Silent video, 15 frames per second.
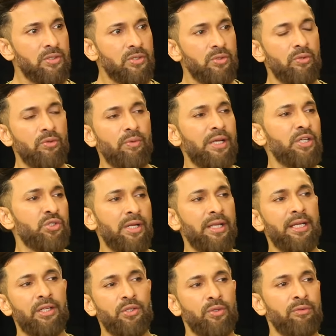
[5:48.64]
So why should I
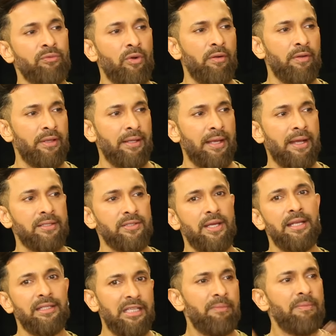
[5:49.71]
get you involved in that?
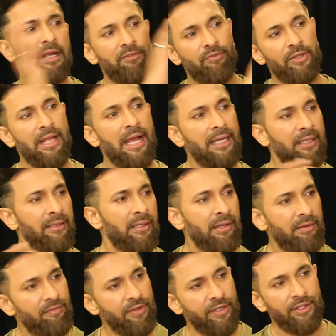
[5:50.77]
So I'll keep that for that and
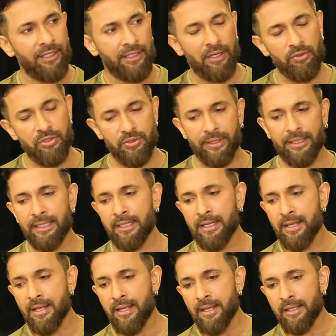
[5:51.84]
then figure it out. So I
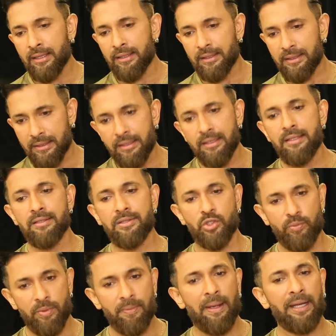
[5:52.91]
think the key is
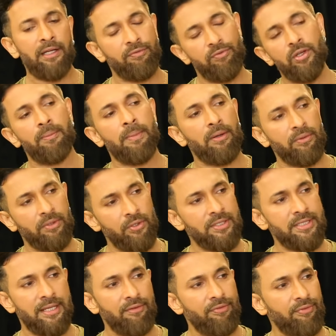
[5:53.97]
to be mindful about
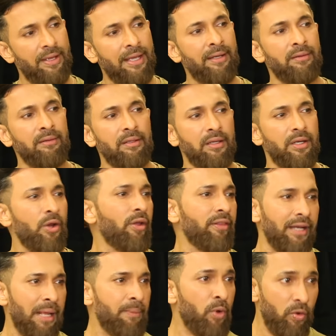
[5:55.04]
yourself. And not
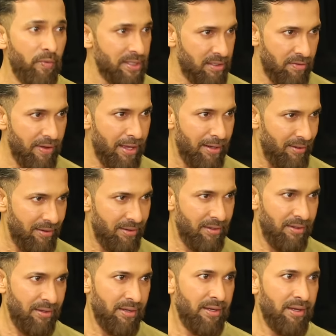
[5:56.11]
that I'm always aware.
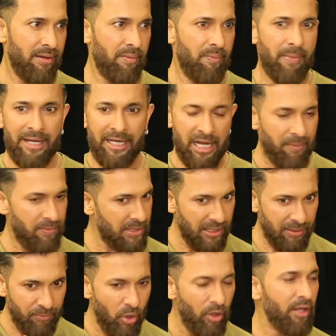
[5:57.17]
Many times
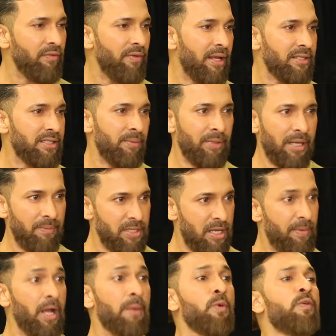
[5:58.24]
I'm not aware. Sometimes
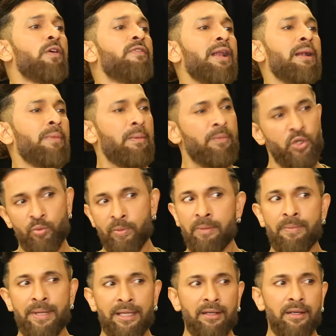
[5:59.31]
I become overaware. I'm a
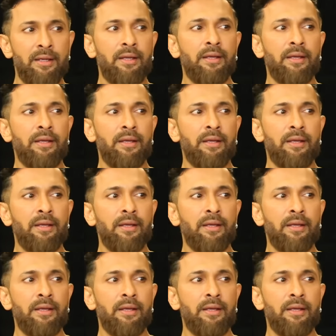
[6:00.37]
human being.